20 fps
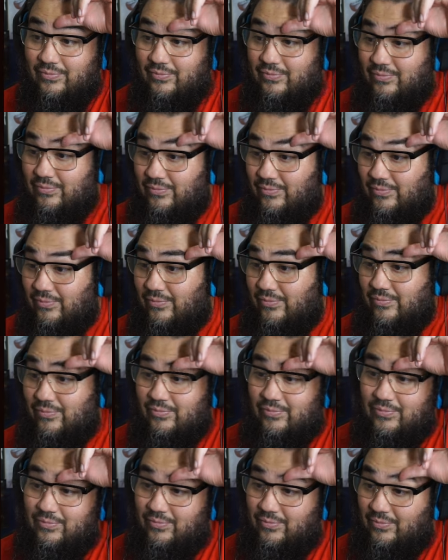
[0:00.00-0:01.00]

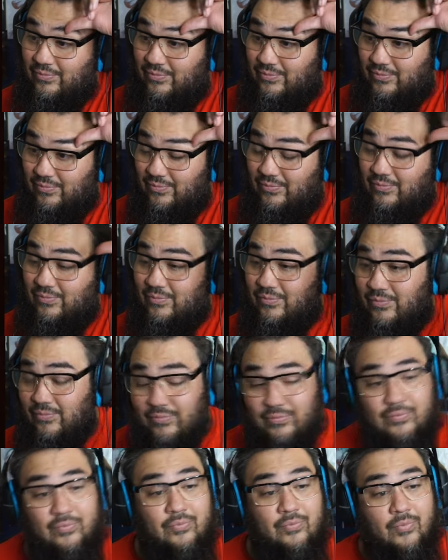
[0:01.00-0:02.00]

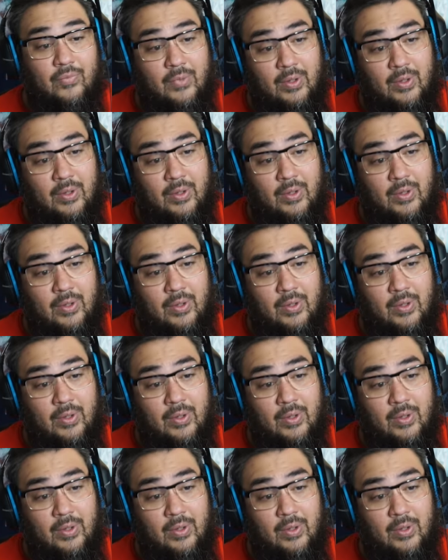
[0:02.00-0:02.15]
[no speech]